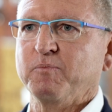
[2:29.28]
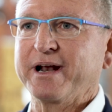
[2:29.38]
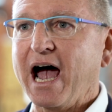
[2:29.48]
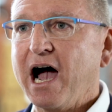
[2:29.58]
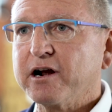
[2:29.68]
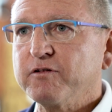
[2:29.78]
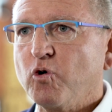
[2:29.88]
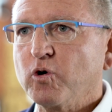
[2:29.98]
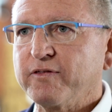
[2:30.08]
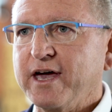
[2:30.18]
But out of
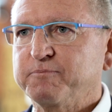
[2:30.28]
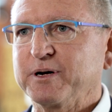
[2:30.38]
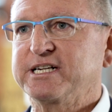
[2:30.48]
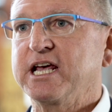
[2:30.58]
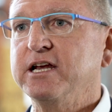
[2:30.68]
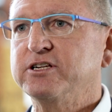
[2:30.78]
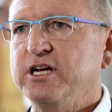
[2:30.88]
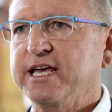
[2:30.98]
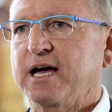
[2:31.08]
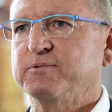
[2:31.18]
all of that
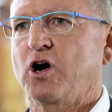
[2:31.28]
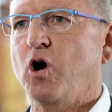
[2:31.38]
potentially comes a